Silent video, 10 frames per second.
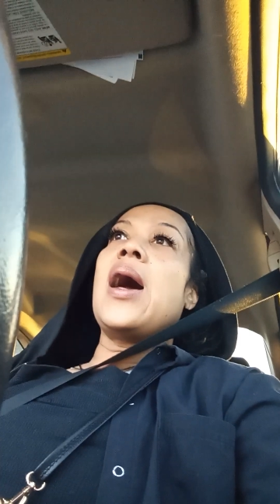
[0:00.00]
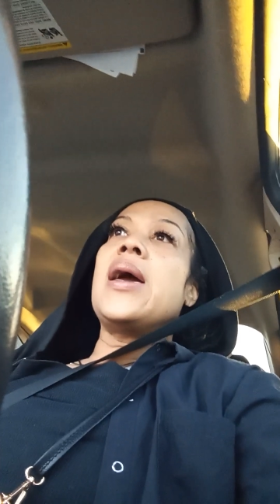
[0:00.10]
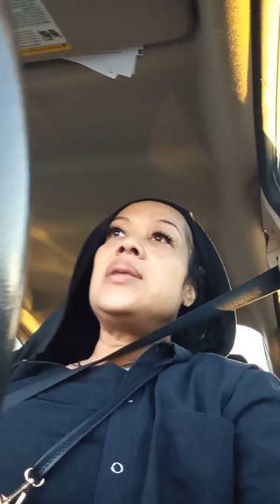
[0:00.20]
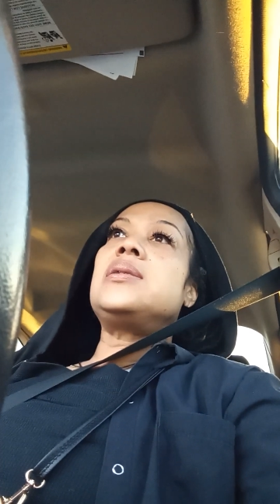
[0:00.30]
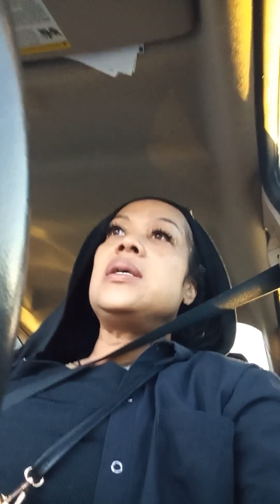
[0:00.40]

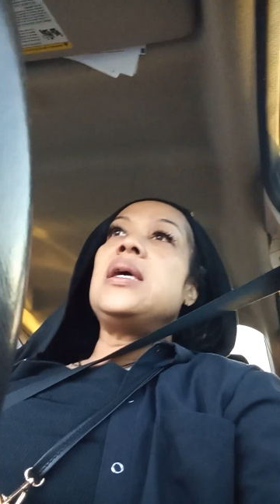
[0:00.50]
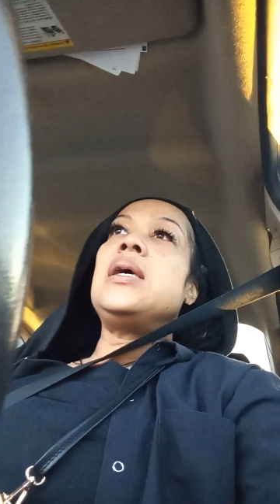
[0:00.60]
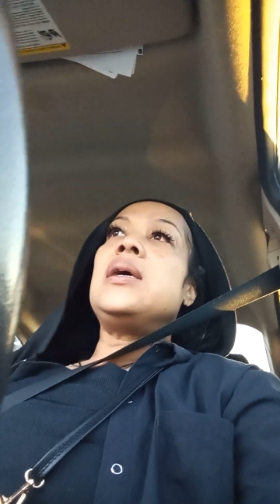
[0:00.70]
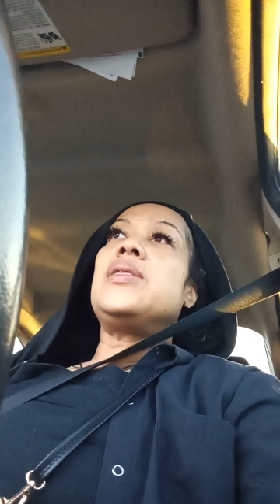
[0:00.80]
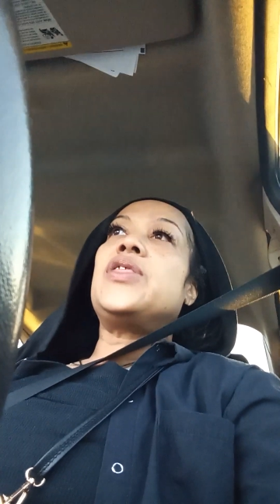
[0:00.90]
I
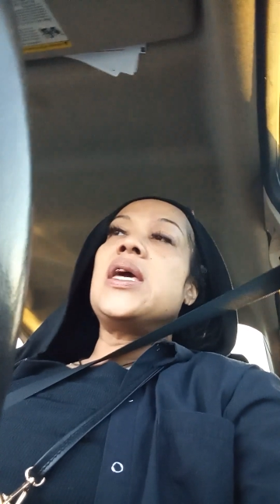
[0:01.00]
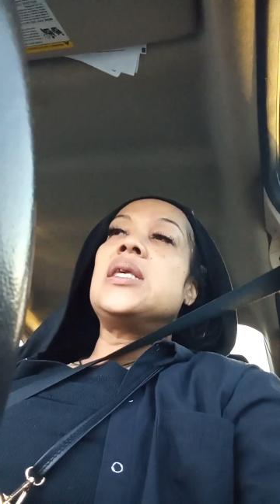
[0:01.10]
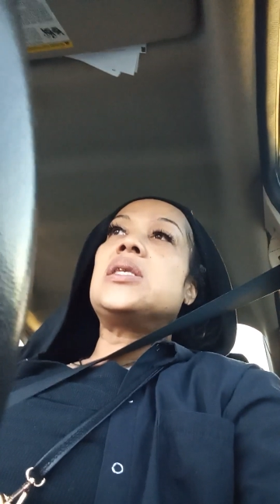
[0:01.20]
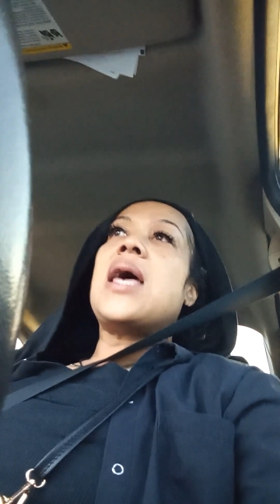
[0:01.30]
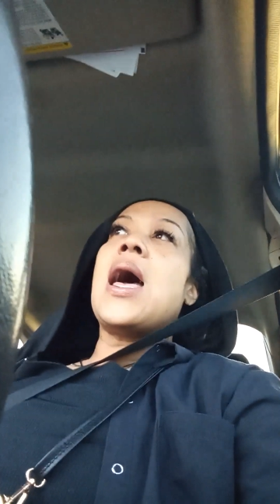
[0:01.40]
see
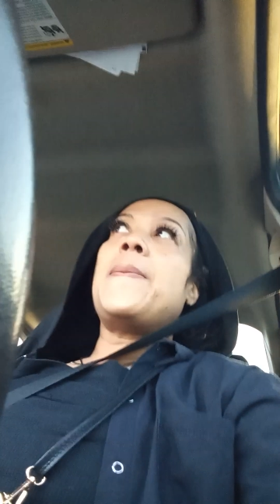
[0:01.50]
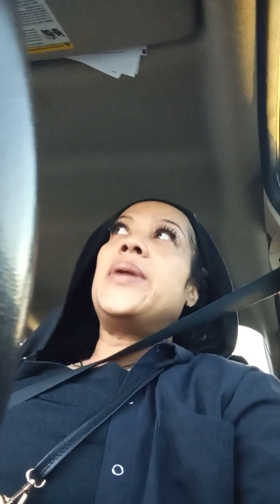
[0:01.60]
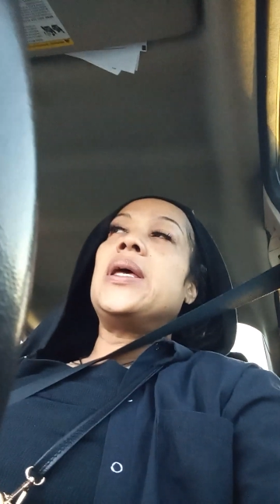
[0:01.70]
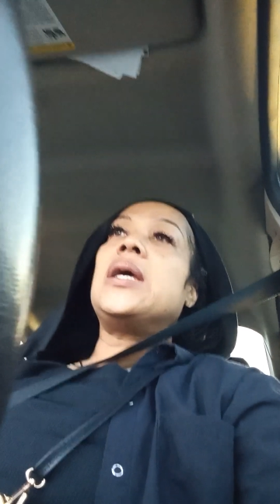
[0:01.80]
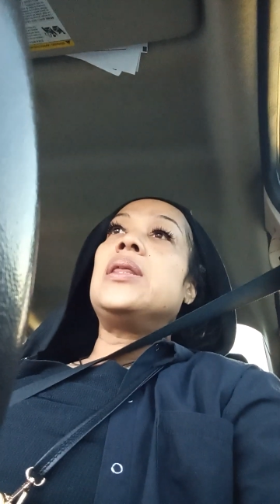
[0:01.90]
things
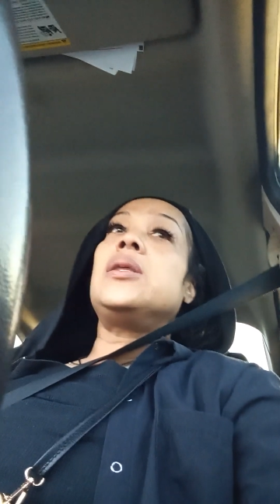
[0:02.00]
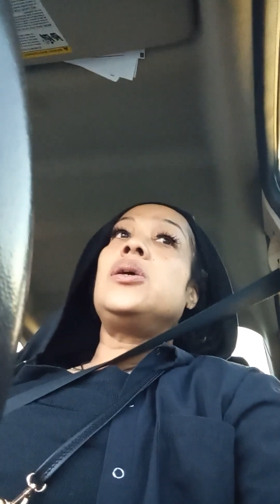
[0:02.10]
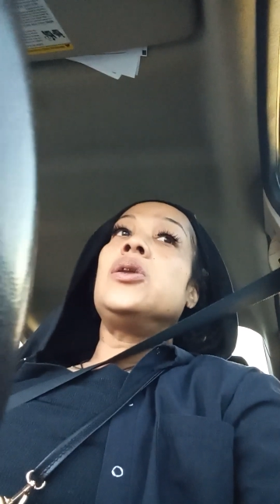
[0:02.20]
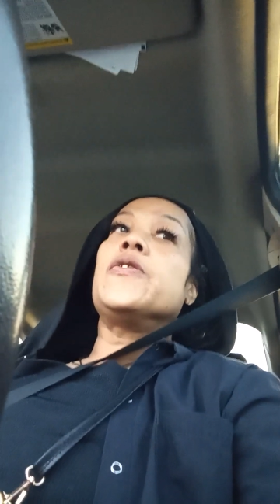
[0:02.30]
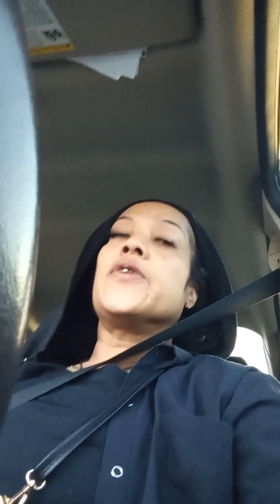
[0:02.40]
happening in the
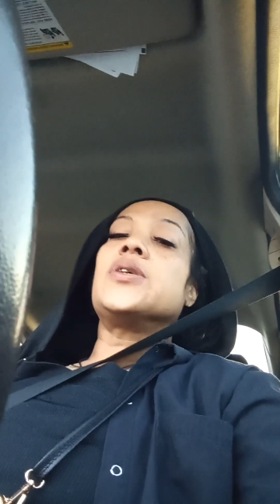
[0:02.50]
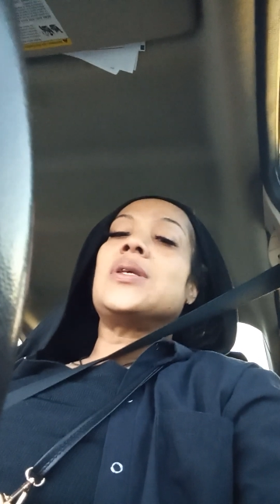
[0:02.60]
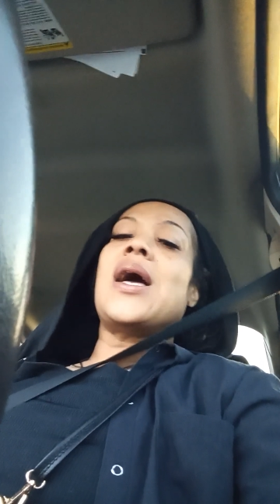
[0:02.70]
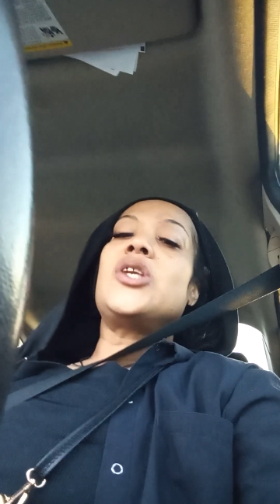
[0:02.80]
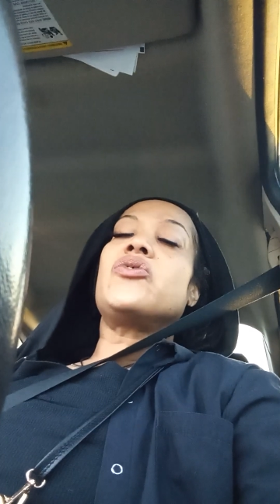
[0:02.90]
universe,
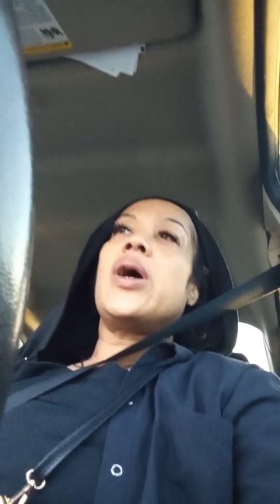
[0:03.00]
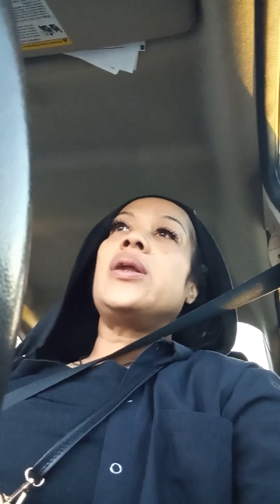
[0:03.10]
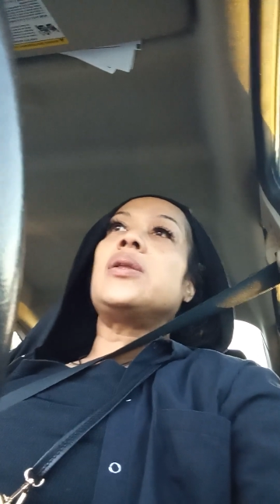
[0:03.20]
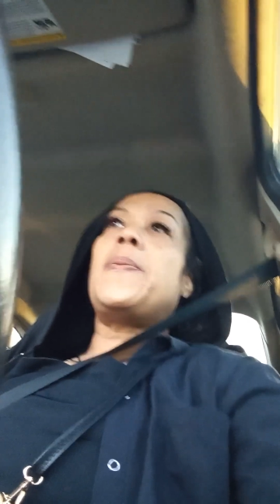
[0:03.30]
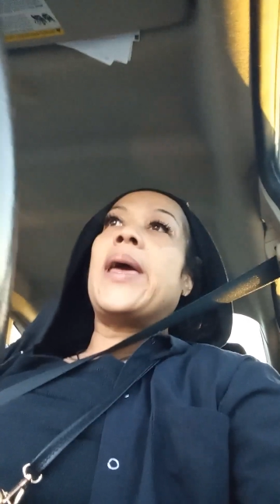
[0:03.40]
I try
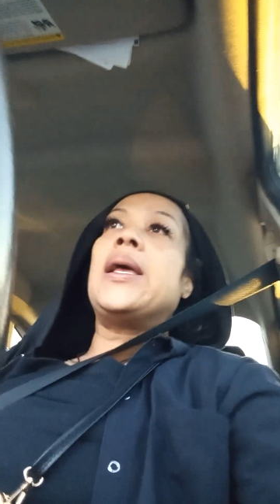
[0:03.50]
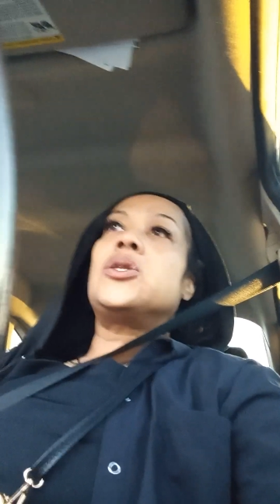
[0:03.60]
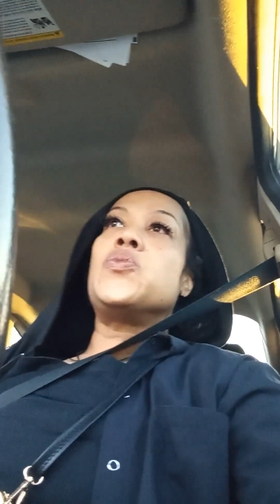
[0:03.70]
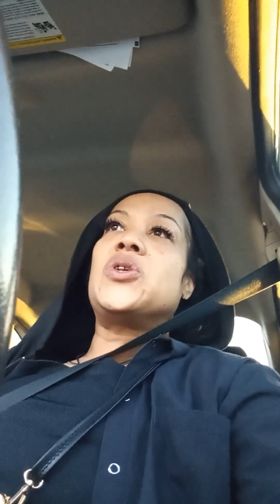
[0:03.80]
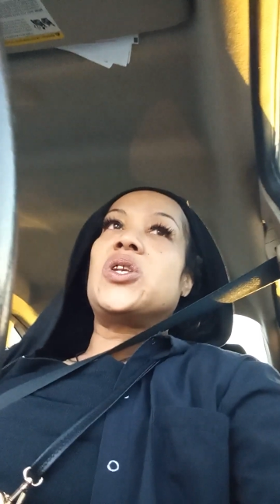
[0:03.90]
not to pay
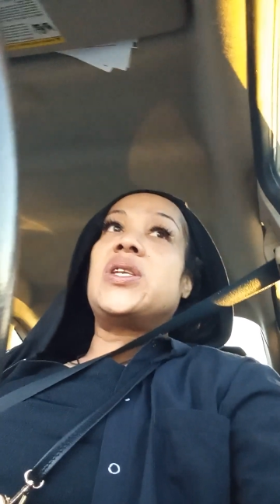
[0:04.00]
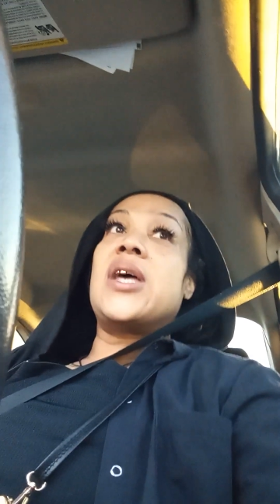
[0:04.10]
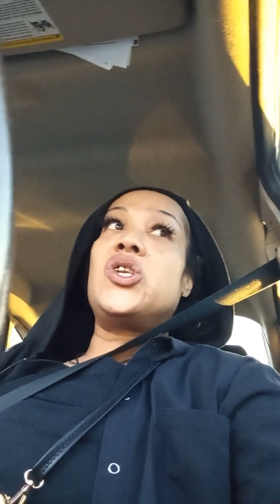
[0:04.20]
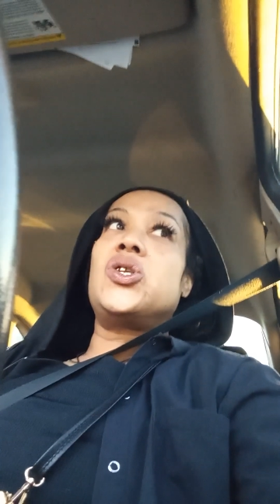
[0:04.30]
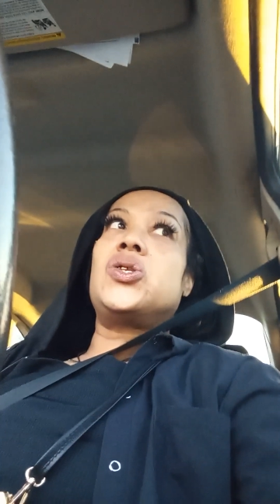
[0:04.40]
too much
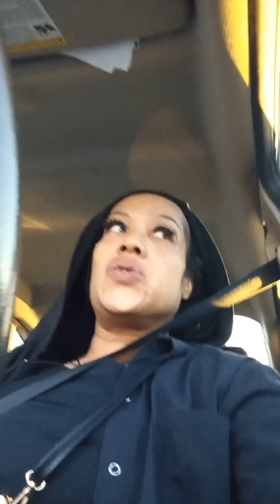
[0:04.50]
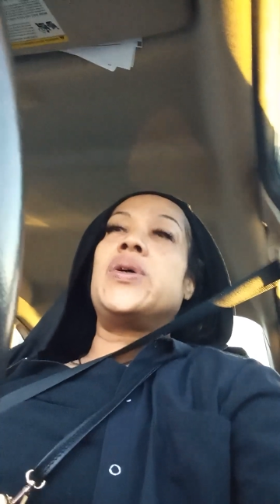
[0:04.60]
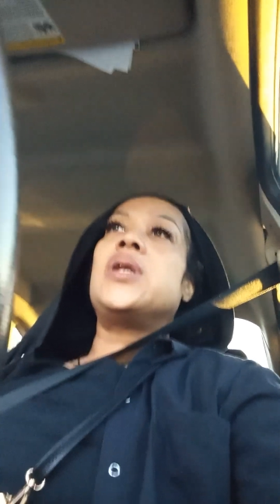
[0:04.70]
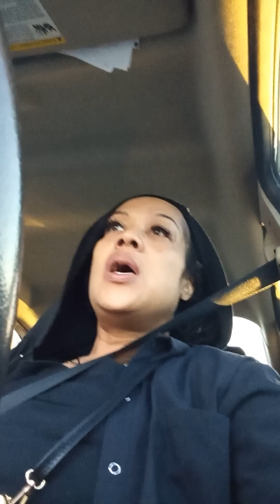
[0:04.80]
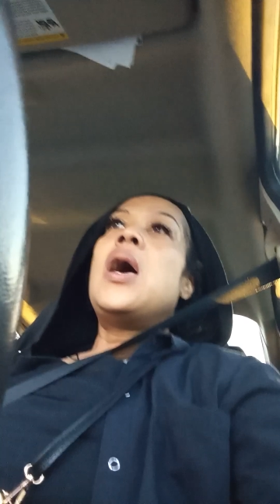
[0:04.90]
attention to it.